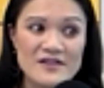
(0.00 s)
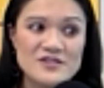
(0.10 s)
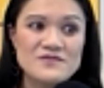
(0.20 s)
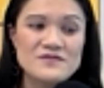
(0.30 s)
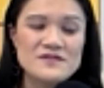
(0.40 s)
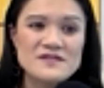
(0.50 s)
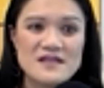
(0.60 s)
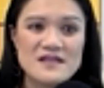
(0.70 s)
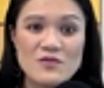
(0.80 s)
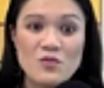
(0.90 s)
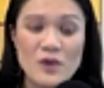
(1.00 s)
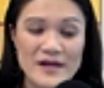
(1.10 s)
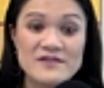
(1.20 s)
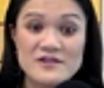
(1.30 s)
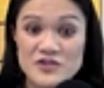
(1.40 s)
to see what
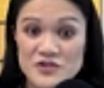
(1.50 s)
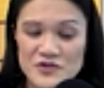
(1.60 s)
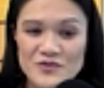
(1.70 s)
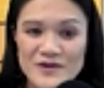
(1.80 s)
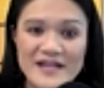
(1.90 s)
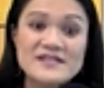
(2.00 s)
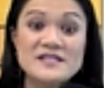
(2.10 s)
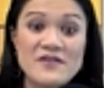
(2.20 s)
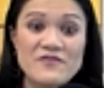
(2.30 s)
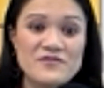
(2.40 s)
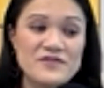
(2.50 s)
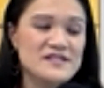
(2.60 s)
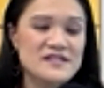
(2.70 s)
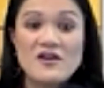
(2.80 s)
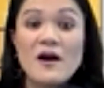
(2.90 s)
I could do and discovered this
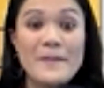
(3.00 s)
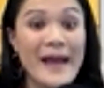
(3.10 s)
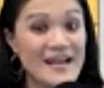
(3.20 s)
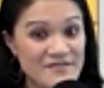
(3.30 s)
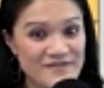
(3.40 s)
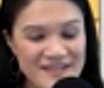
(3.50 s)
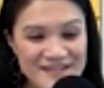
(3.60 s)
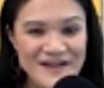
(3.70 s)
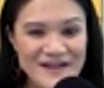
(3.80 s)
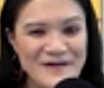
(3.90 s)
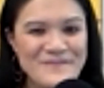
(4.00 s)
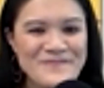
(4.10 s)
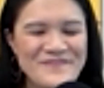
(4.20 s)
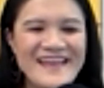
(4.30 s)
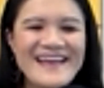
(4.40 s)
thing called passive income,
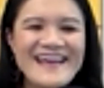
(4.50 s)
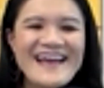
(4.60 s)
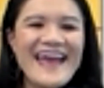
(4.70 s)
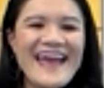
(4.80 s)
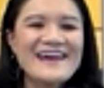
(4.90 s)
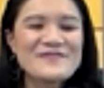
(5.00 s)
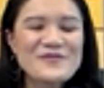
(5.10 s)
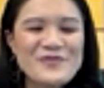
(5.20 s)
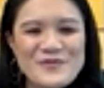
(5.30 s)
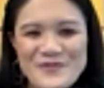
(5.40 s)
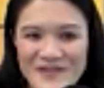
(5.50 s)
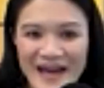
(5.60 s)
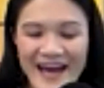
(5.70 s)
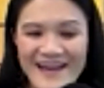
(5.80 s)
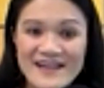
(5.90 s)
and through
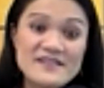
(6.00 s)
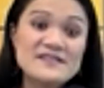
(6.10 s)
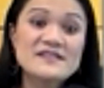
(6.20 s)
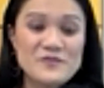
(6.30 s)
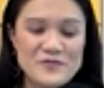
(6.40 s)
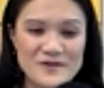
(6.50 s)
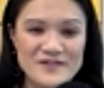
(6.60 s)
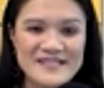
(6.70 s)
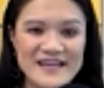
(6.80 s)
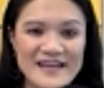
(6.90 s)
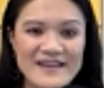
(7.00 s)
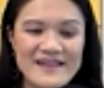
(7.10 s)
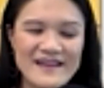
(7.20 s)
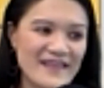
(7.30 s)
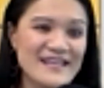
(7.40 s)
that, I discovered real estate.
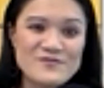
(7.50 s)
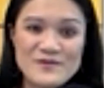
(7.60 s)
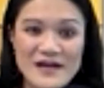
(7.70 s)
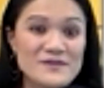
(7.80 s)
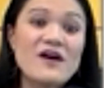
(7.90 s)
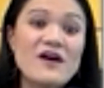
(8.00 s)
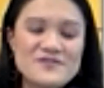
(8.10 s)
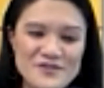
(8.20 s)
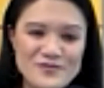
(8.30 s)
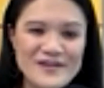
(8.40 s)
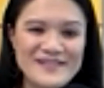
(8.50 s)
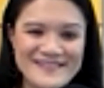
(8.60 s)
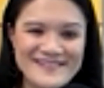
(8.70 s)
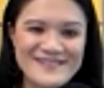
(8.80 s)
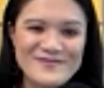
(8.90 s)
And that's when I was off to the
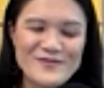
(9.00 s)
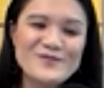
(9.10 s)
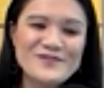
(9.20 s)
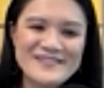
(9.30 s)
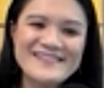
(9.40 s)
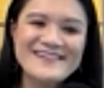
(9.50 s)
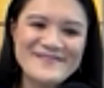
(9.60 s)
races with real estate.